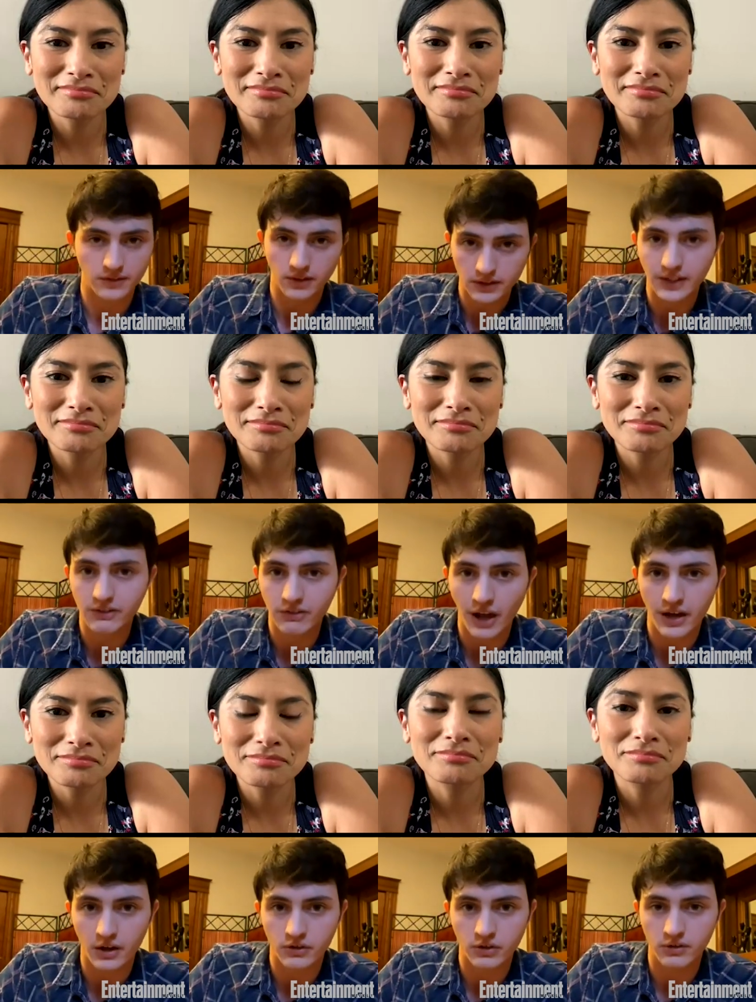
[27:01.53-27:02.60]
Speaker 1: like the Dee
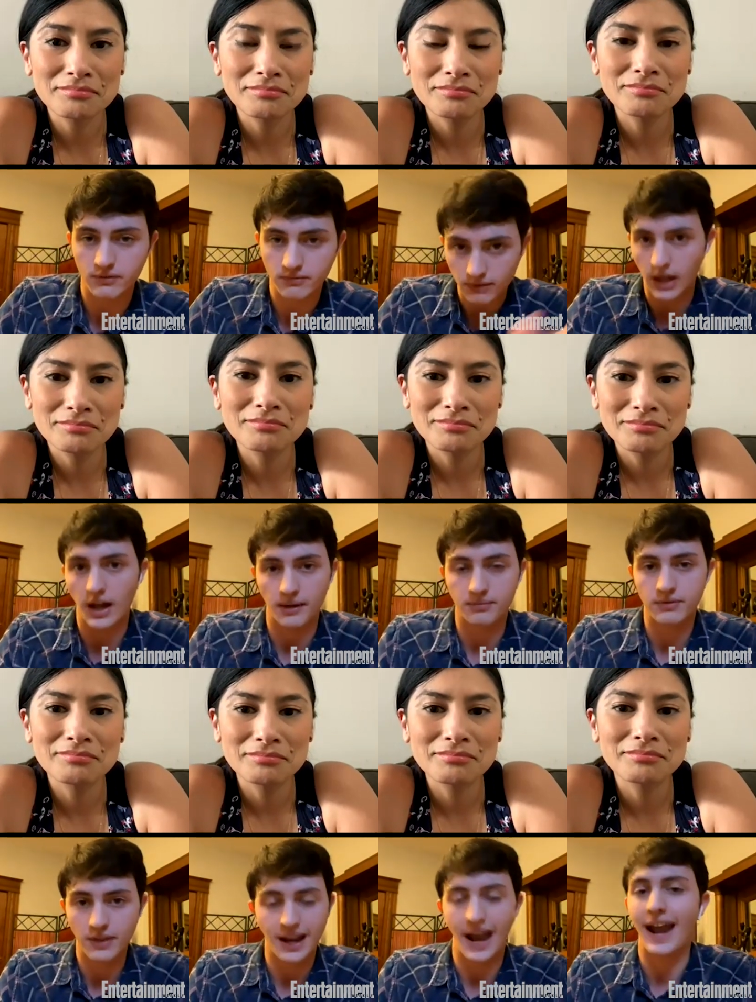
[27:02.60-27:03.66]
Snider
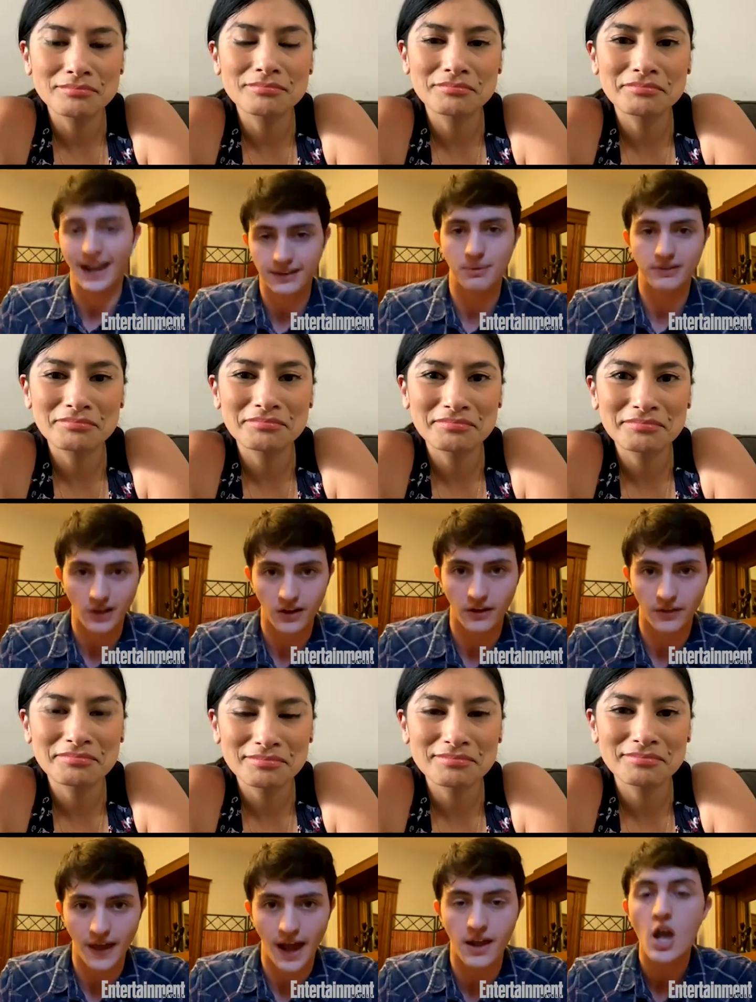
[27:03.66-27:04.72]
thing. I had to miss out on
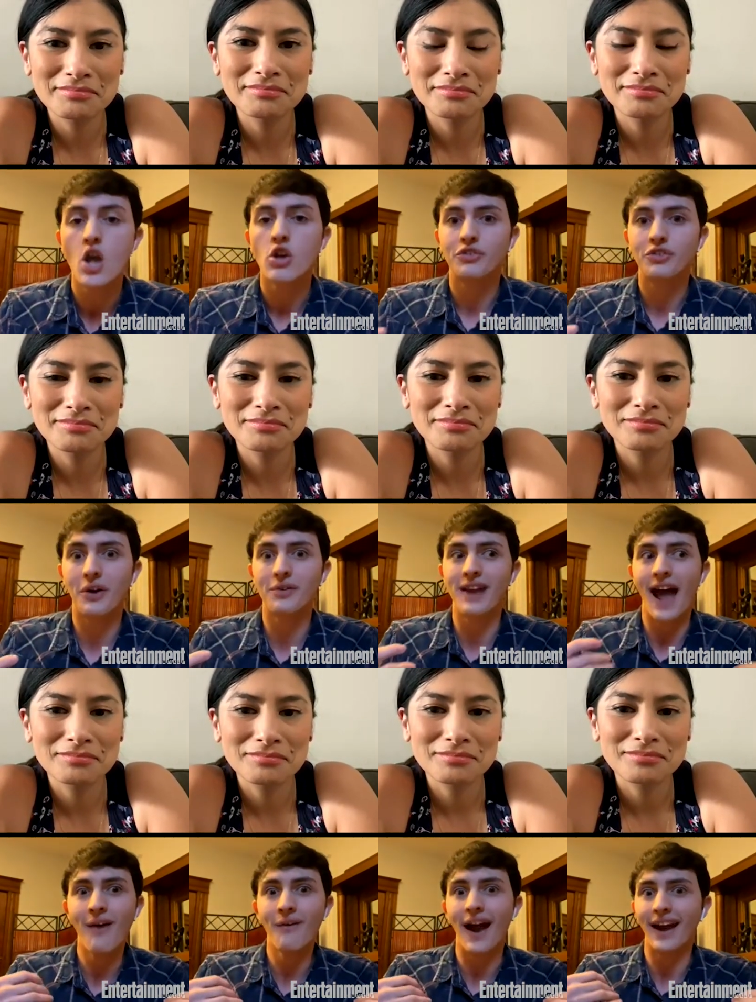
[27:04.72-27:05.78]
that. So
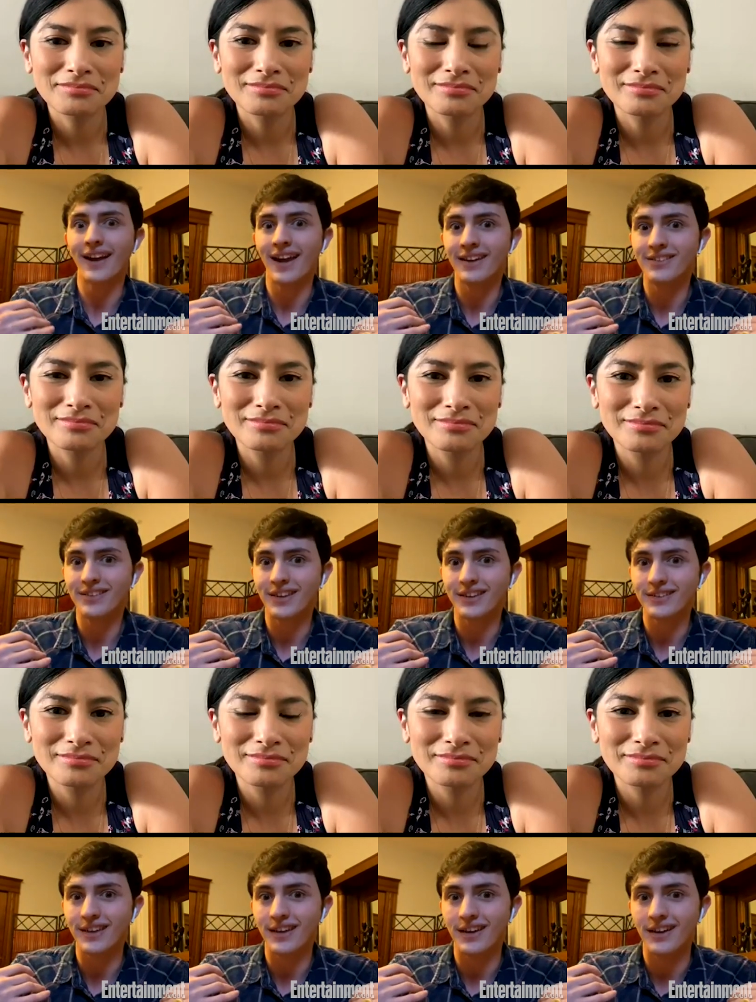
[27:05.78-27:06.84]
now I kind of just get
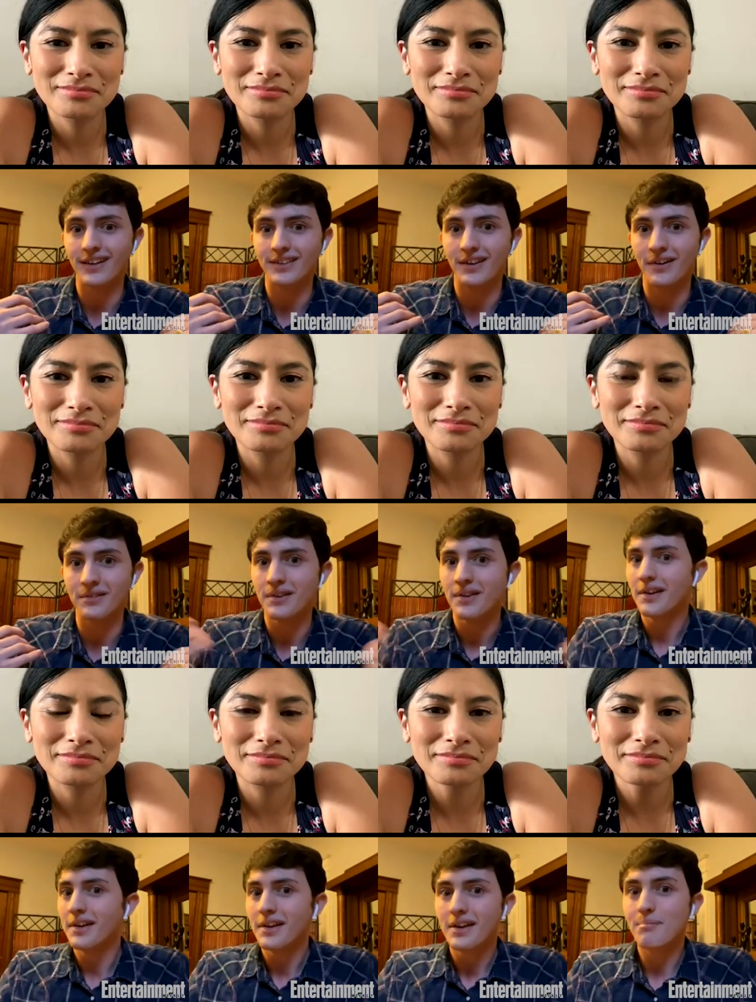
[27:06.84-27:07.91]
to, you know,
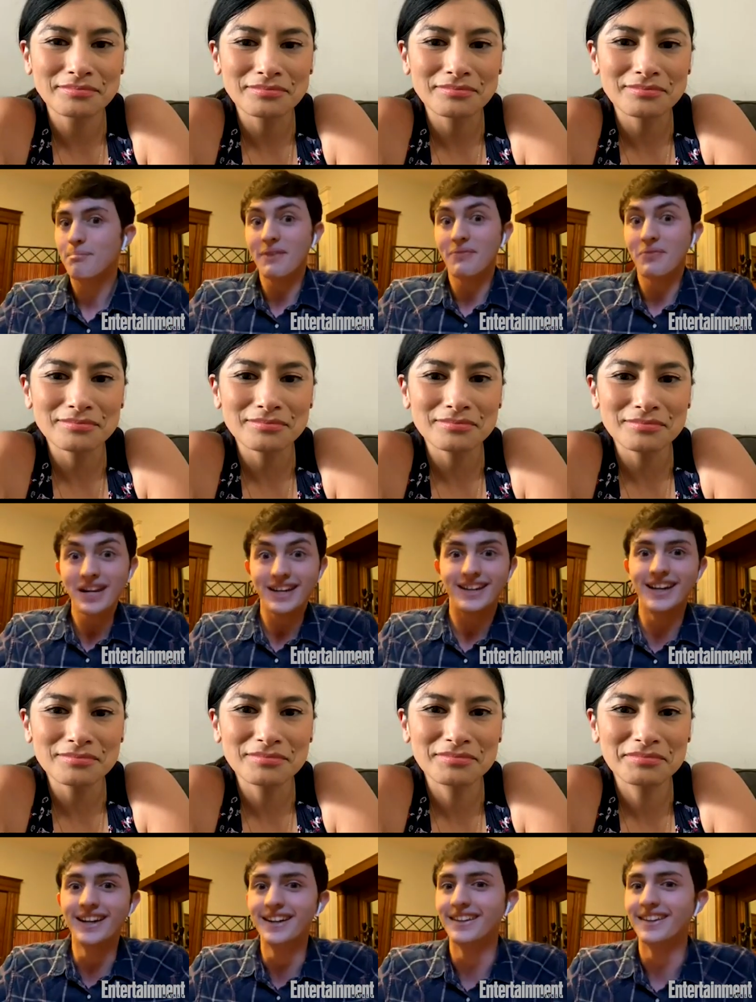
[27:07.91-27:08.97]
be
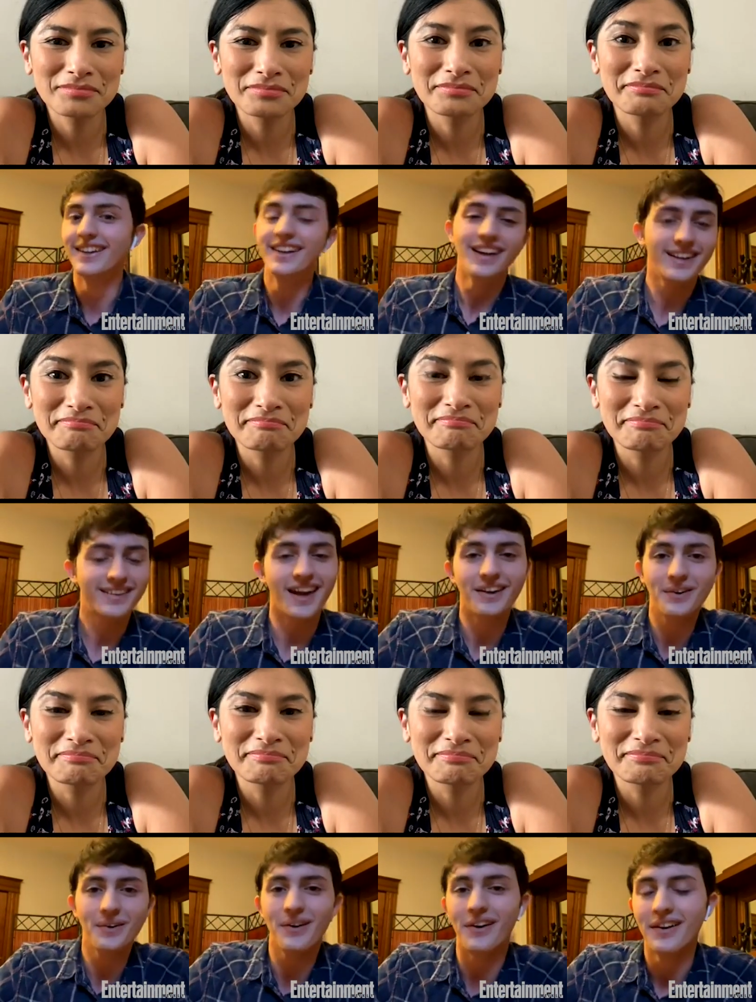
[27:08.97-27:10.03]
free. It's kind of
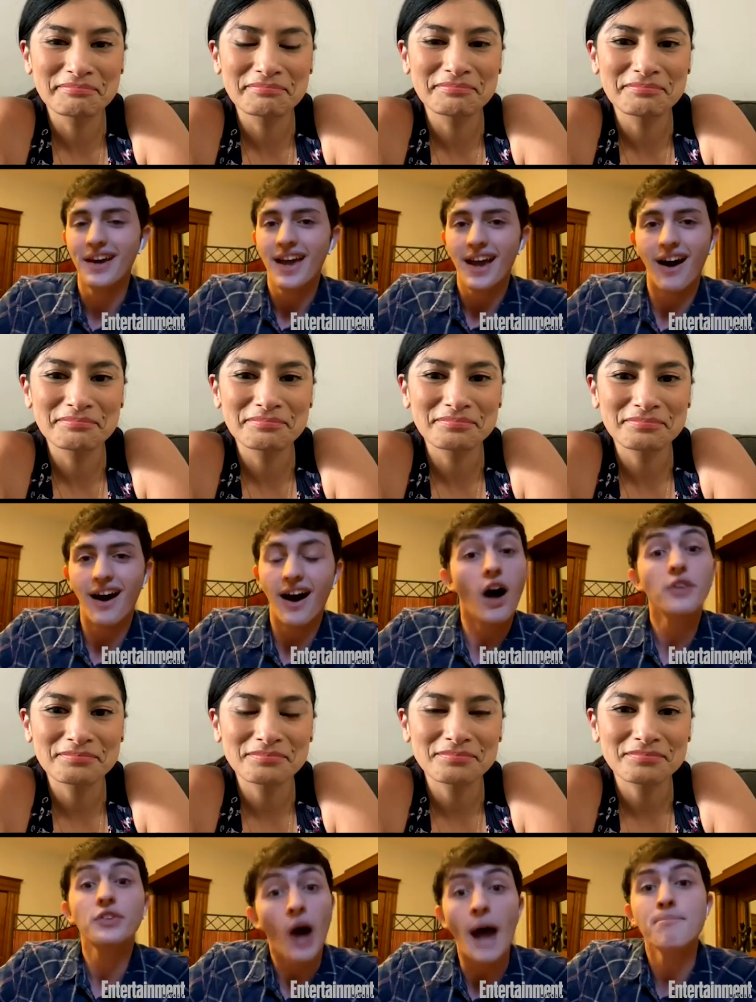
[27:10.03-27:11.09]
cool.
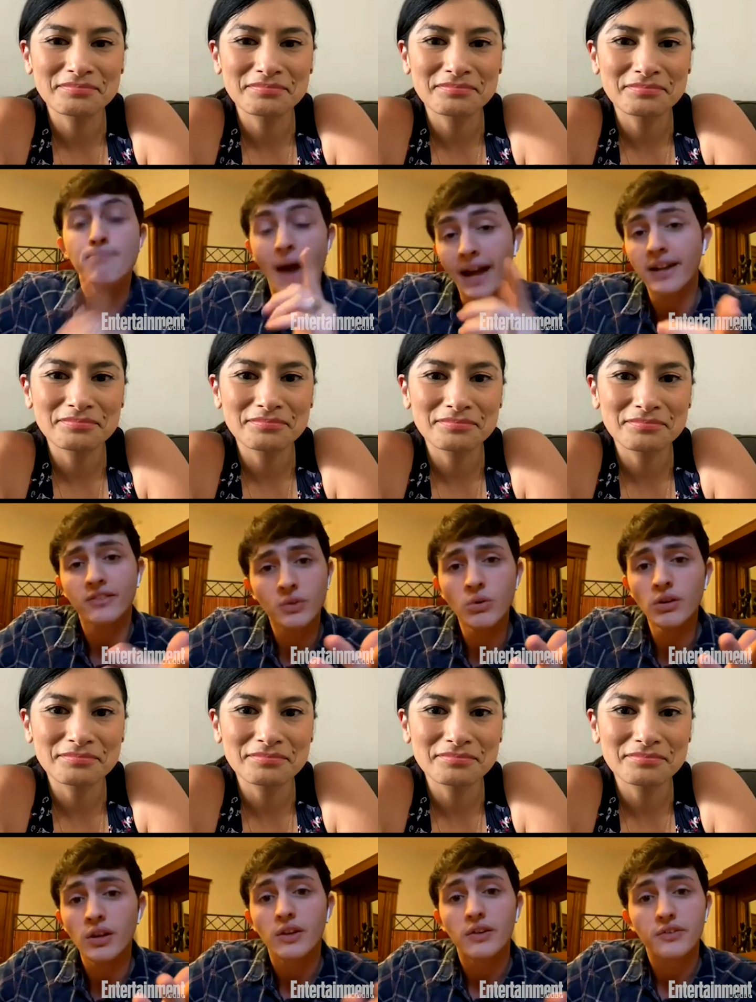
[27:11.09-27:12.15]
Also, I'm bad at
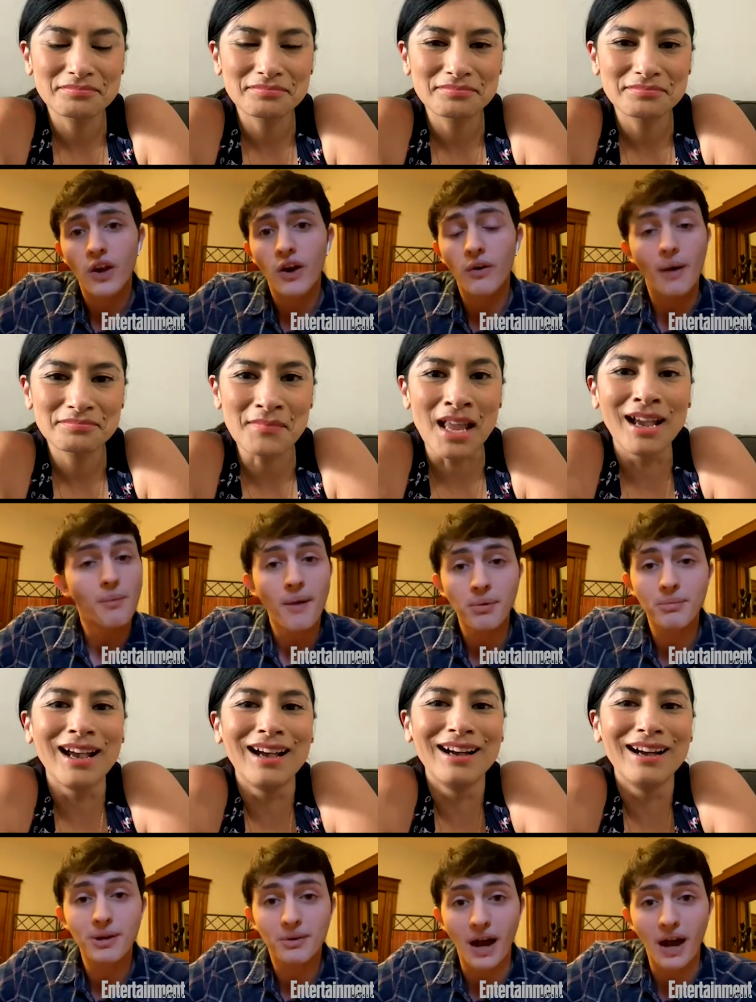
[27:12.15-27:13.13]
school, so I'm happy to be